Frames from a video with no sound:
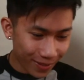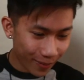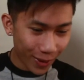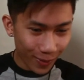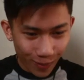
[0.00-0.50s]

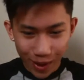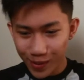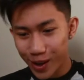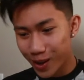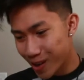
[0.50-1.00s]

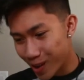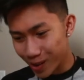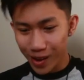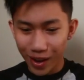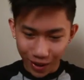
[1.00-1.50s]
maybe I can,
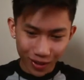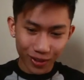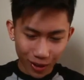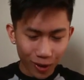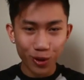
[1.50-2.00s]
yeah,
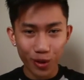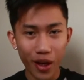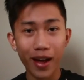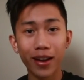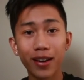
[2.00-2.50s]
I'll do
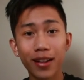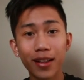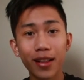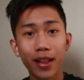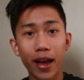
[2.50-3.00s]
that.
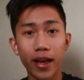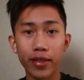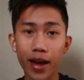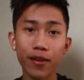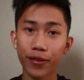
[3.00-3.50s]
And
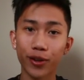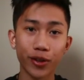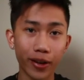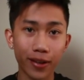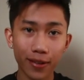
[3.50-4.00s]
that
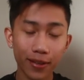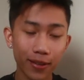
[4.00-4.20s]
felt good.